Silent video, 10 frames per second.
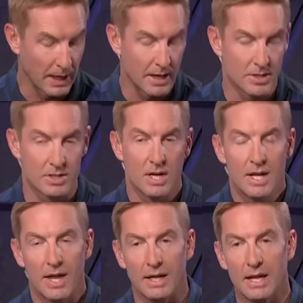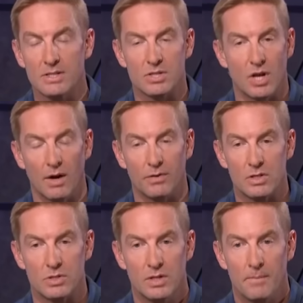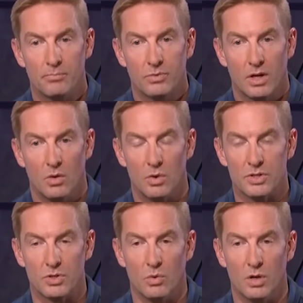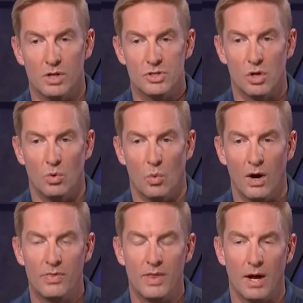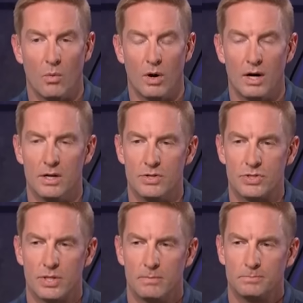Kansas. That Kansas offense was one that was...